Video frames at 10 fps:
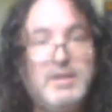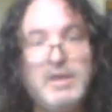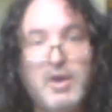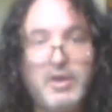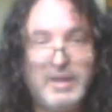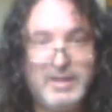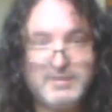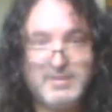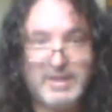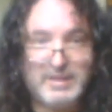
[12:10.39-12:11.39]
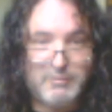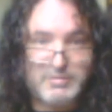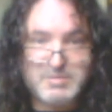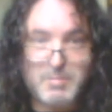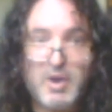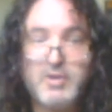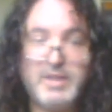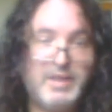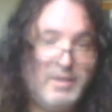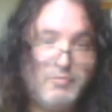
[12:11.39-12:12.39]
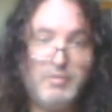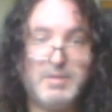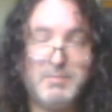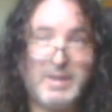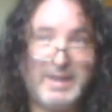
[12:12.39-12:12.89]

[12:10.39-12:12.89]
They treated the audience like they were smart.